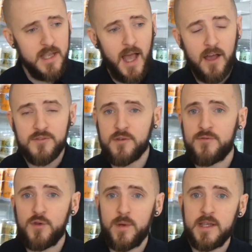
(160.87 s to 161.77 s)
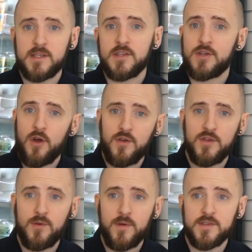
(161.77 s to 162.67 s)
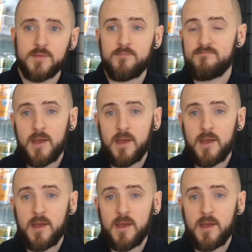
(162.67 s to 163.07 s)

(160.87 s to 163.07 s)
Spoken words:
after a few weeks I started to notice